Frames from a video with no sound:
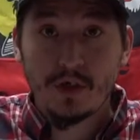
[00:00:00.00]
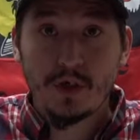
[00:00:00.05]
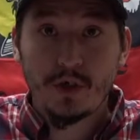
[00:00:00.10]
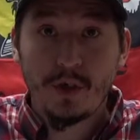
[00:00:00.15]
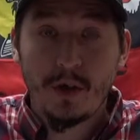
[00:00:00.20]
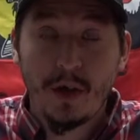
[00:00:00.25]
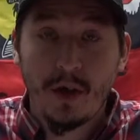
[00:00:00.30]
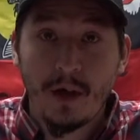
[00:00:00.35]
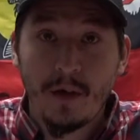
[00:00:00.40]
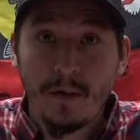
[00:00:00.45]

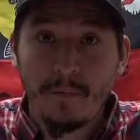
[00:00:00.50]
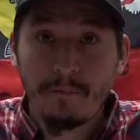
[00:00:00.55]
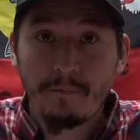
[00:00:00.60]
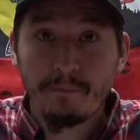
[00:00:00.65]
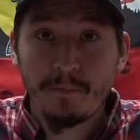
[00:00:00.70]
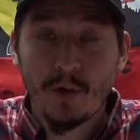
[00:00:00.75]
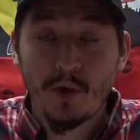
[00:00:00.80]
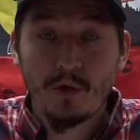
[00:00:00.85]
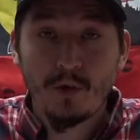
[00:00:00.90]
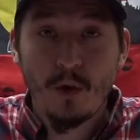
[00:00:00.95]

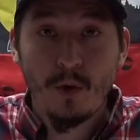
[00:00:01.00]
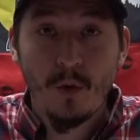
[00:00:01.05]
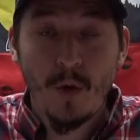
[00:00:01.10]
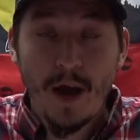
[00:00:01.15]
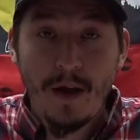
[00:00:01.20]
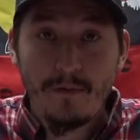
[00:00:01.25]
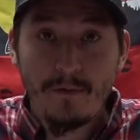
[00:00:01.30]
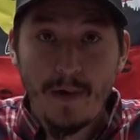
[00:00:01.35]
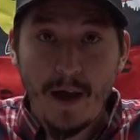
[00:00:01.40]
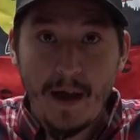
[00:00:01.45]
Crow
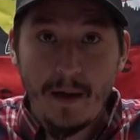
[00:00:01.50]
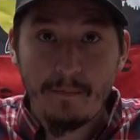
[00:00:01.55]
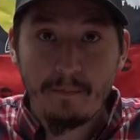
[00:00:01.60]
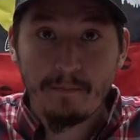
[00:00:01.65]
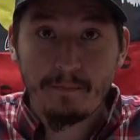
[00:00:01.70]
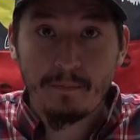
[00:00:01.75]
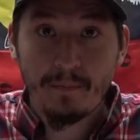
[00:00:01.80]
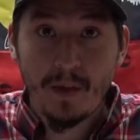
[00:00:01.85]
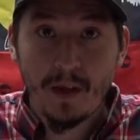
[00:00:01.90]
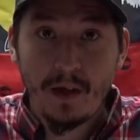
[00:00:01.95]

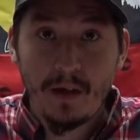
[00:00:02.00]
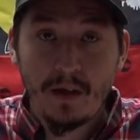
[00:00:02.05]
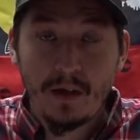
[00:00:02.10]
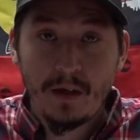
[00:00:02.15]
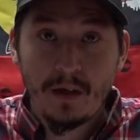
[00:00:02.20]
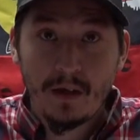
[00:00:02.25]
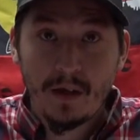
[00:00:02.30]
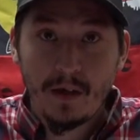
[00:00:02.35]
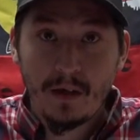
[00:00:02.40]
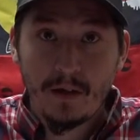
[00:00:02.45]
FM,
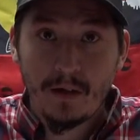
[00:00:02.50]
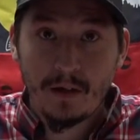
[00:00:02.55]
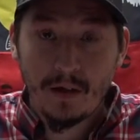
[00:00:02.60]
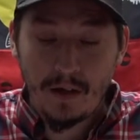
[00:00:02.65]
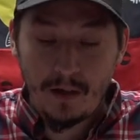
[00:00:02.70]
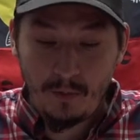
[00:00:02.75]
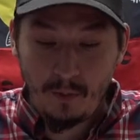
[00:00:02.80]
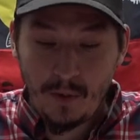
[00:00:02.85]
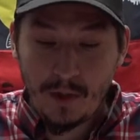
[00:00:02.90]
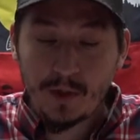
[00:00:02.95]

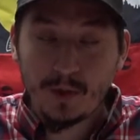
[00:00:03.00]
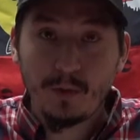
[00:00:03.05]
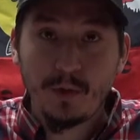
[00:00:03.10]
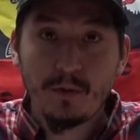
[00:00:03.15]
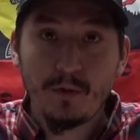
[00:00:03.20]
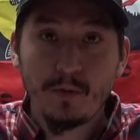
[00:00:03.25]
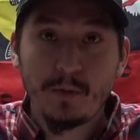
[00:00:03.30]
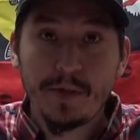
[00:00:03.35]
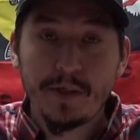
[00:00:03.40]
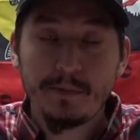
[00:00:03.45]
in which we
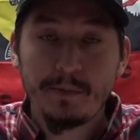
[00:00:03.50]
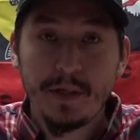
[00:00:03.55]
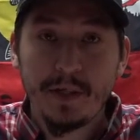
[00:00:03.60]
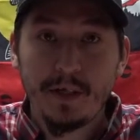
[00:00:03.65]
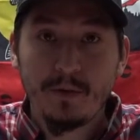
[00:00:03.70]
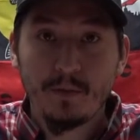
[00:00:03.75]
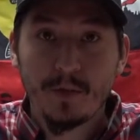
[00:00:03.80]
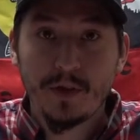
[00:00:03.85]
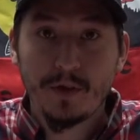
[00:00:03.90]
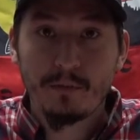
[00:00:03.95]
will be
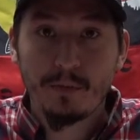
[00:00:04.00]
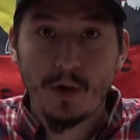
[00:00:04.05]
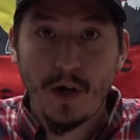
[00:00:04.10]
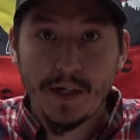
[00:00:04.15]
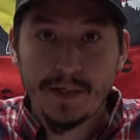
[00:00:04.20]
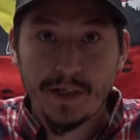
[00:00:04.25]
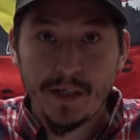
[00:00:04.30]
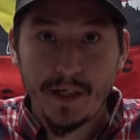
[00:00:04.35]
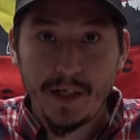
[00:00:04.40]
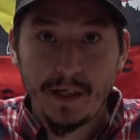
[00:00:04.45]
speaking with the
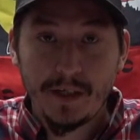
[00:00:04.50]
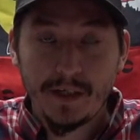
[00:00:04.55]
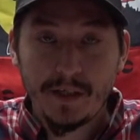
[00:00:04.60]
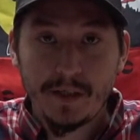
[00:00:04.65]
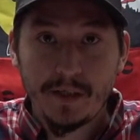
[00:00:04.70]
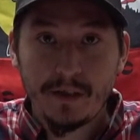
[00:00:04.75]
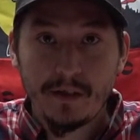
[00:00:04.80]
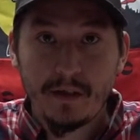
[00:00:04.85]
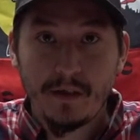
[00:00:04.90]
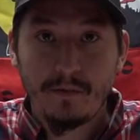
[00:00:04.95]

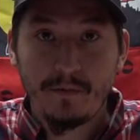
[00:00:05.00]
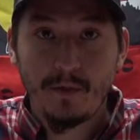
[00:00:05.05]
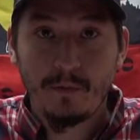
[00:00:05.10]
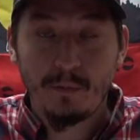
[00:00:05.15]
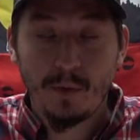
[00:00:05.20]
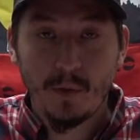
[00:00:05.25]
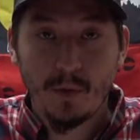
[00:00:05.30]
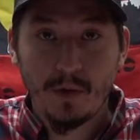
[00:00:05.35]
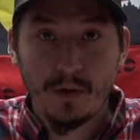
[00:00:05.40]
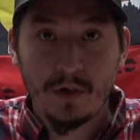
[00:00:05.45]
president of the
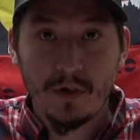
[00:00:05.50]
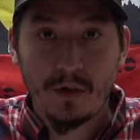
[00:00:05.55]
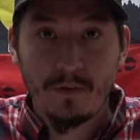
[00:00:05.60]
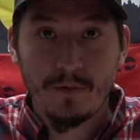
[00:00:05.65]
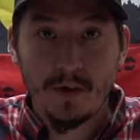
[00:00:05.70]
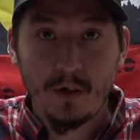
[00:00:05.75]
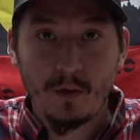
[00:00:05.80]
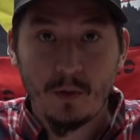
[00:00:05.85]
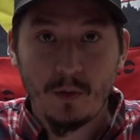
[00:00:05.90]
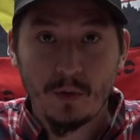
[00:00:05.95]
board of
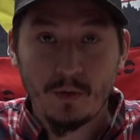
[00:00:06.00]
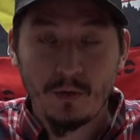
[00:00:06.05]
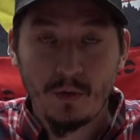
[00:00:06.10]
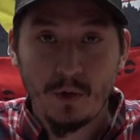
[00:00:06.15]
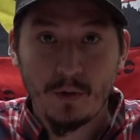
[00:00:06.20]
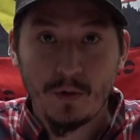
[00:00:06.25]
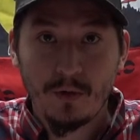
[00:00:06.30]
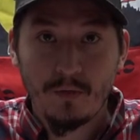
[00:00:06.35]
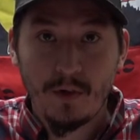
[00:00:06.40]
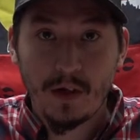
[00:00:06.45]
the Old
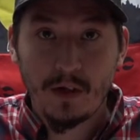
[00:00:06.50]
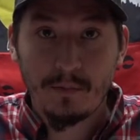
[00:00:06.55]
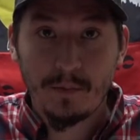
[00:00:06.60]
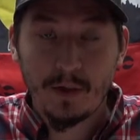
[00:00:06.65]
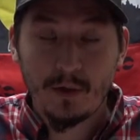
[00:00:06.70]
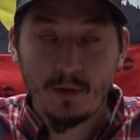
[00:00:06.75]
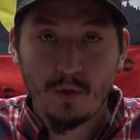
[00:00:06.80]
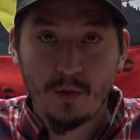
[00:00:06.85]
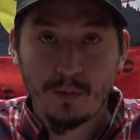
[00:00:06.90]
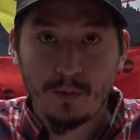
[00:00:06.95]
Crow Development
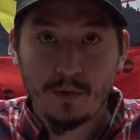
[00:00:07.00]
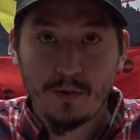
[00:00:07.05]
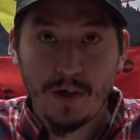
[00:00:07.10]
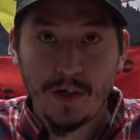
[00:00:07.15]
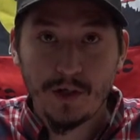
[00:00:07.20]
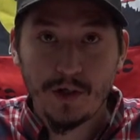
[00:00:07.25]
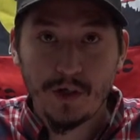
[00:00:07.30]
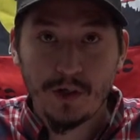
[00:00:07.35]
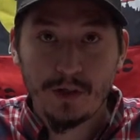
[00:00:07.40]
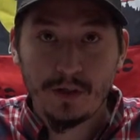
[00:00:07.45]

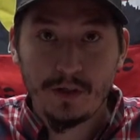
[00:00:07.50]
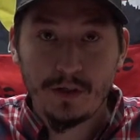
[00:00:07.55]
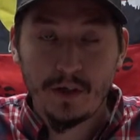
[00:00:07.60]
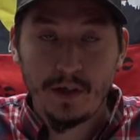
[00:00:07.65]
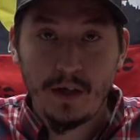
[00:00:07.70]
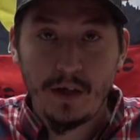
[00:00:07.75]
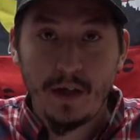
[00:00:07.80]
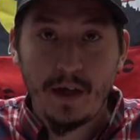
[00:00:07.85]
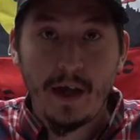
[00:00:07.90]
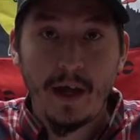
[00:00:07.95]
Corporation
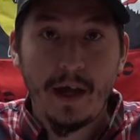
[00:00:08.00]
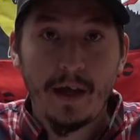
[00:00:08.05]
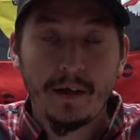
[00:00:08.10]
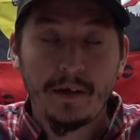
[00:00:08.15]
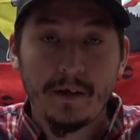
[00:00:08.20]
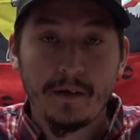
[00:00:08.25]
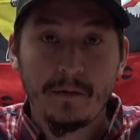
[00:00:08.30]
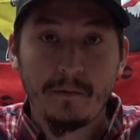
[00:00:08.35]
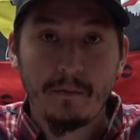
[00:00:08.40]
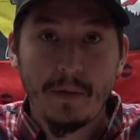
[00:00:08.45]

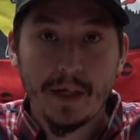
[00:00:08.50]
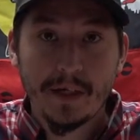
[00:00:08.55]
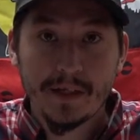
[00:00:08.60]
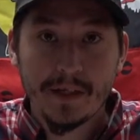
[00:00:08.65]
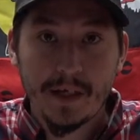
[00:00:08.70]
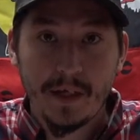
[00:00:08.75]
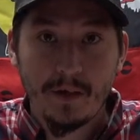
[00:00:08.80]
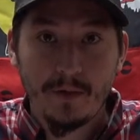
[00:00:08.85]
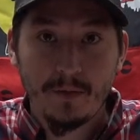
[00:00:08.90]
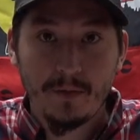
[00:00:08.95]
and
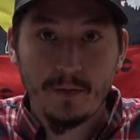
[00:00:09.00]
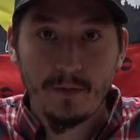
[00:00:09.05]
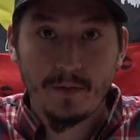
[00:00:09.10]
myself.